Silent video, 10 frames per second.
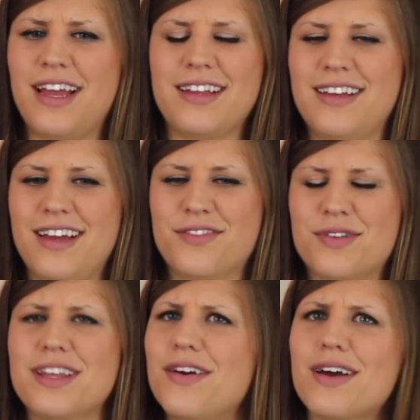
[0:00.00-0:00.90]
I don't
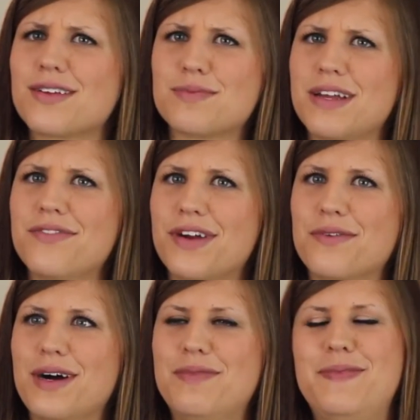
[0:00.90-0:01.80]
really know how to explain it very
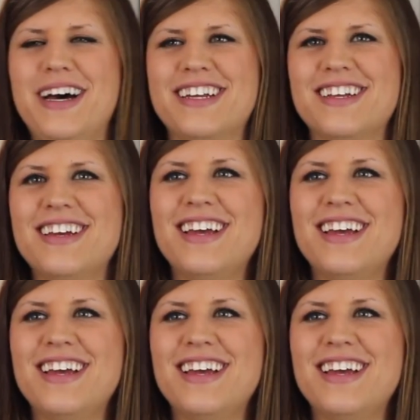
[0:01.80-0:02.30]
well, but